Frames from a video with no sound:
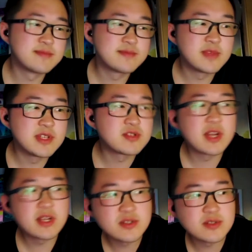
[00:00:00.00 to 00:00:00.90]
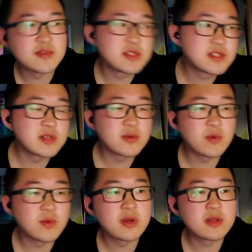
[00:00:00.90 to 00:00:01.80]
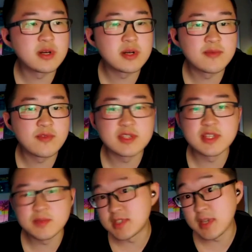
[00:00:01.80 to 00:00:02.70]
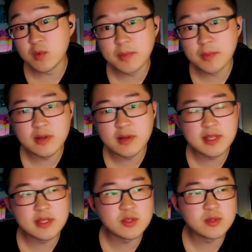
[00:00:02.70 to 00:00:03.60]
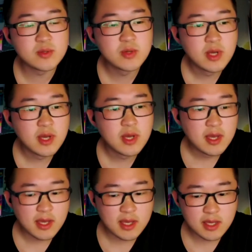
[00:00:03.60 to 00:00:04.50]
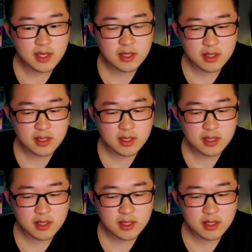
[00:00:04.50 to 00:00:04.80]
international volunteer work. For example, Samuel Merritt, they do like